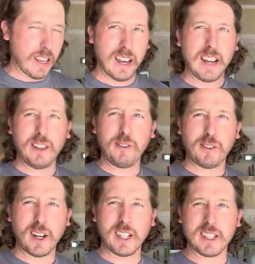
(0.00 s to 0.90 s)
How do you
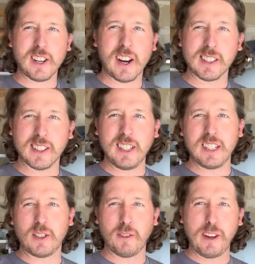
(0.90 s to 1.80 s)
find exhaust
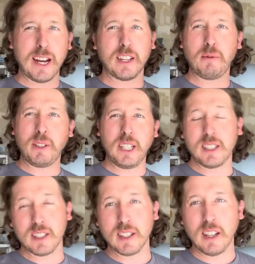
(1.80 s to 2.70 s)
leaks or vacuum
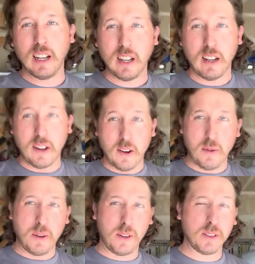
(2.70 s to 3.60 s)
leaks?
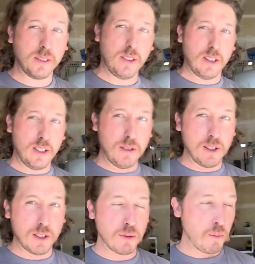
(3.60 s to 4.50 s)
Well, you can use
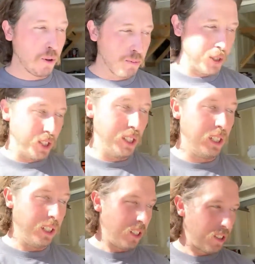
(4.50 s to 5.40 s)
a smoke
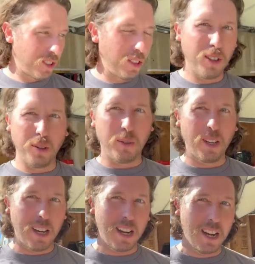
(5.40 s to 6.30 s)
machine. I'll show you the one
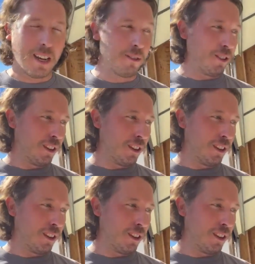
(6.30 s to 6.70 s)
I have.